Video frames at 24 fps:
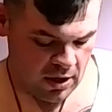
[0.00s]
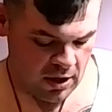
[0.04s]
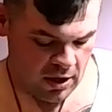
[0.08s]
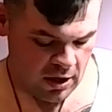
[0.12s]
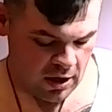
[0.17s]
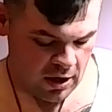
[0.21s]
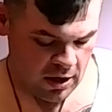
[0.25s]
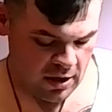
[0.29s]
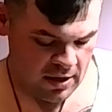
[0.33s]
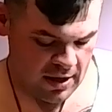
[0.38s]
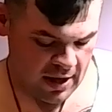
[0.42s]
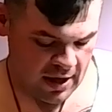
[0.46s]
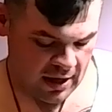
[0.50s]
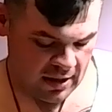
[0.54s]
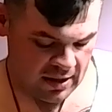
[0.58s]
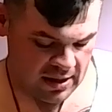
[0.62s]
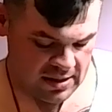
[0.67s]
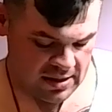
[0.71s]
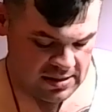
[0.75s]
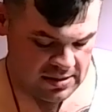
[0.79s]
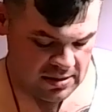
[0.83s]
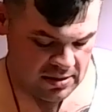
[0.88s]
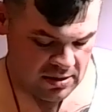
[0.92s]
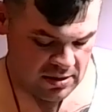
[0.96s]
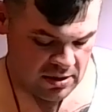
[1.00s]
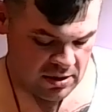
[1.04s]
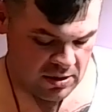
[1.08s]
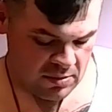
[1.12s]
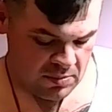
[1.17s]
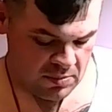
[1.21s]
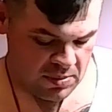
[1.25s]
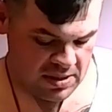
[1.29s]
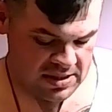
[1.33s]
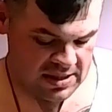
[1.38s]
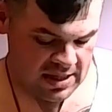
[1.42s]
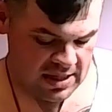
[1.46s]
Her necklace,
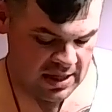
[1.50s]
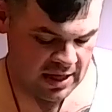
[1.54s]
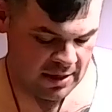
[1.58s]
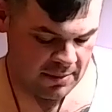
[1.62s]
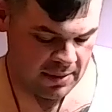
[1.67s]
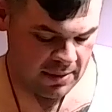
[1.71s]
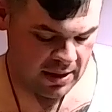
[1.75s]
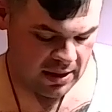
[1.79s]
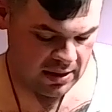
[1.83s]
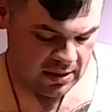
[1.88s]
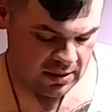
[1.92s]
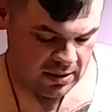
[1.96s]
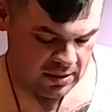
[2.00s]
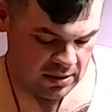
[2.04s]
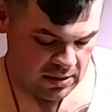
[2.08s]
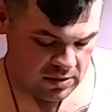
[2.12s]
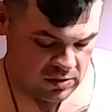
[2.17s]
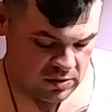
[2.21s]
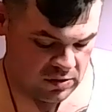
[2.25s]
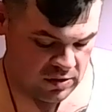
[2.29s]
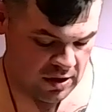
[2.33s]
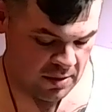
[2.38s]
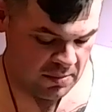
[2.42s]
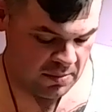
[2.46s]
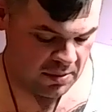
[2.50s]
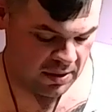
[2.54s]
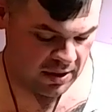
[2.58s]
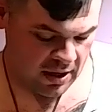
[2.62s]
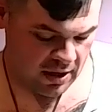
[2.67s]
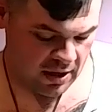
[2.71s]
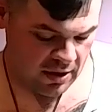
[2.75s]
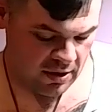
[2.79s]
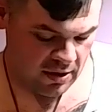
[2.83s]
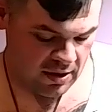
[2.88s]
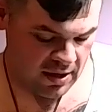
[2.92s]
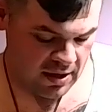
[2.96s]
Brisingamen, trembled
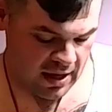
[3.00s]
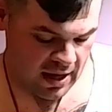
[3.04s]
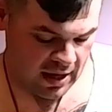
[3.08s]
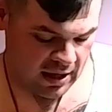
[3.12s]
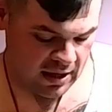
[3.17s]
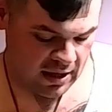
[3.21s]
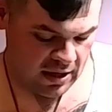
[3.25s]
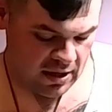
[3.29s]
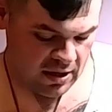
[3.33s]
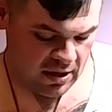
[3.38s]
on her neck.